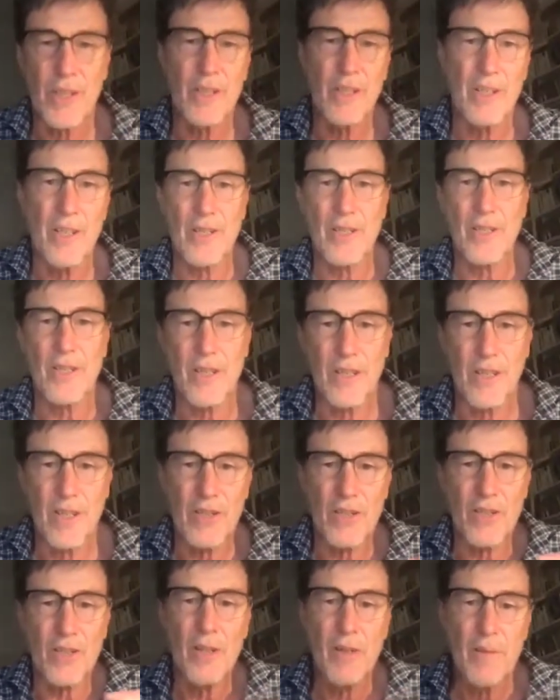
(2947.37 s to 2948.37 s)

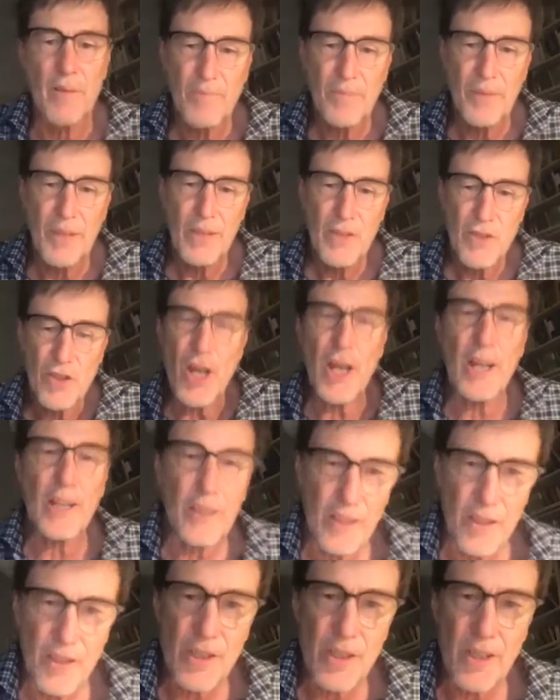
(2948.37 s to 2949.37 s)
this
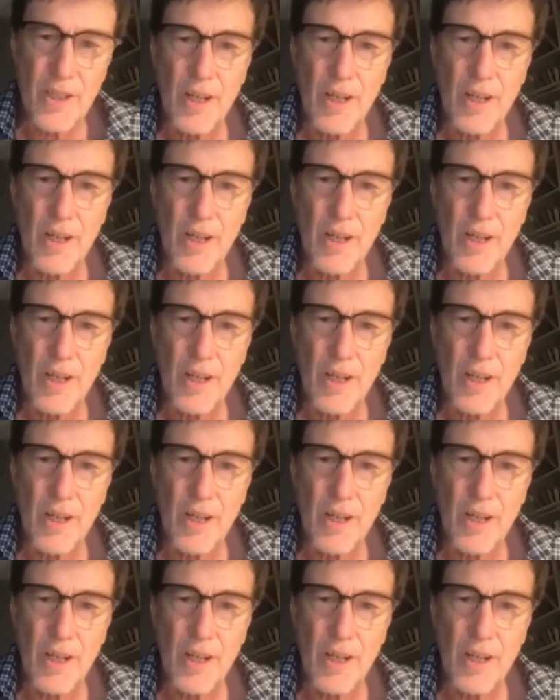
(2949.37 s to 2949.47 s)
checklist